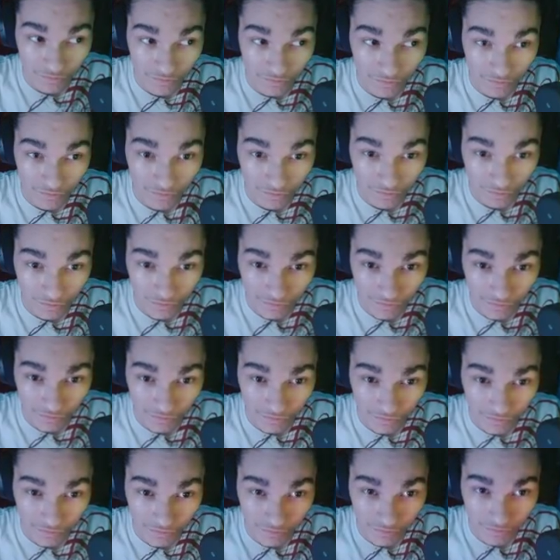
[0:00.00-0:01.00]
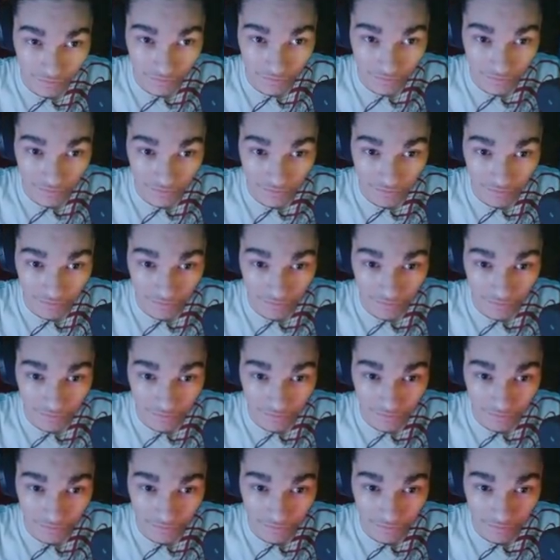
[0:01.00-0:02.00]

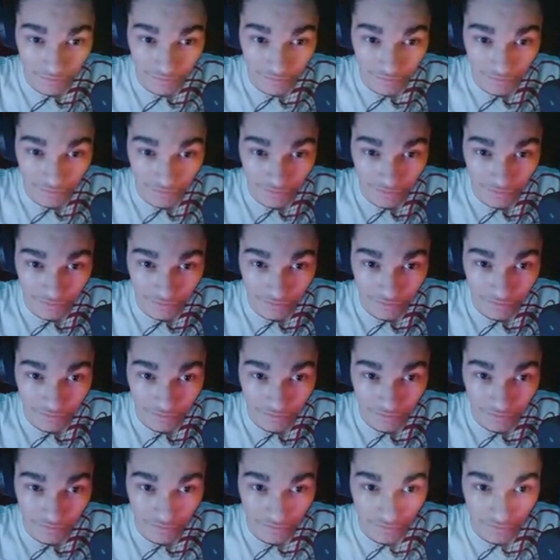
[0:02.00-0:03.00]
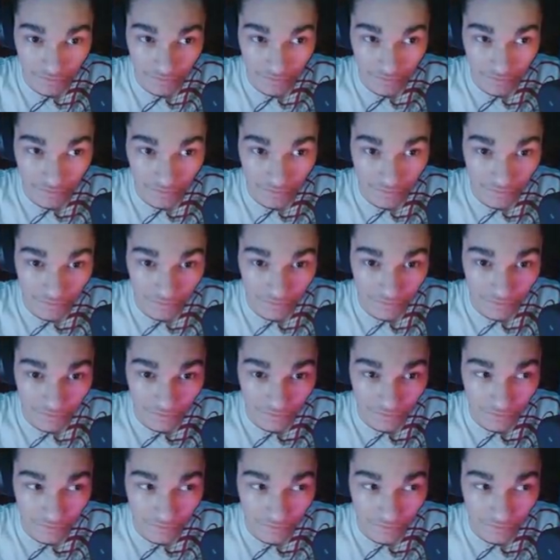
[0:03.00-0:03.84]
[no speech]